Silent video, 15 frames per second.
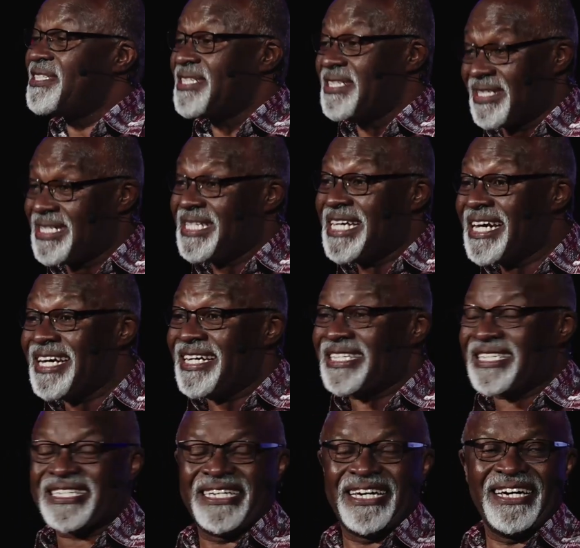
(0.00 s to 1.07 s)

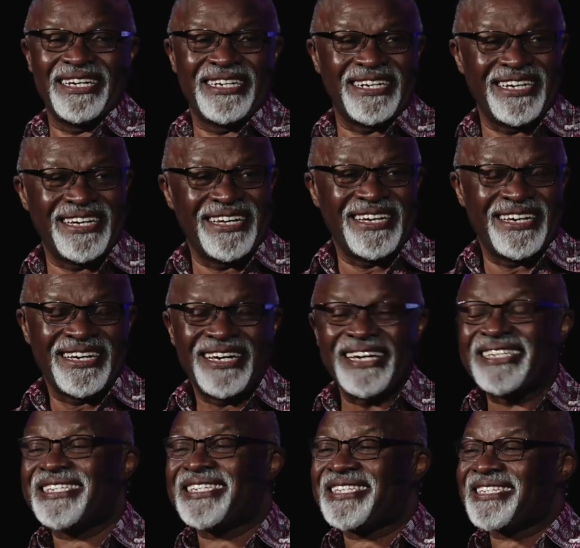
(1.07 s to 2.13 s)
seriously,
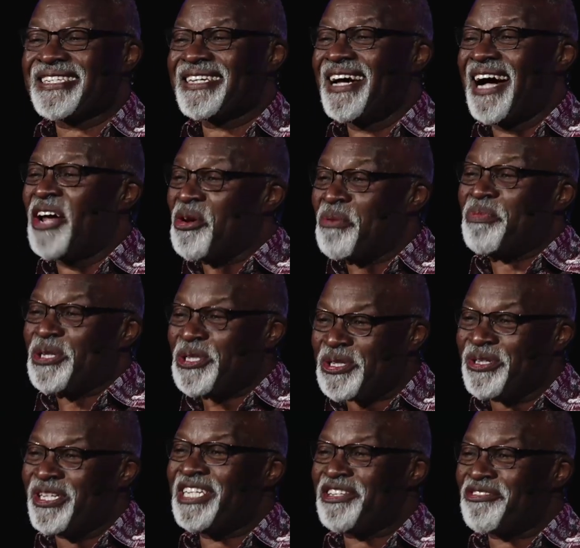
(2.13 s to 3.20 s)
it's an
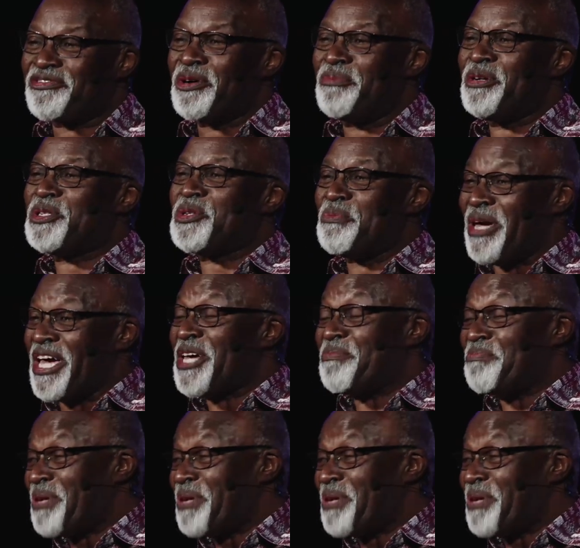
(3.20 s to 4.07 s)
opportunity for me to make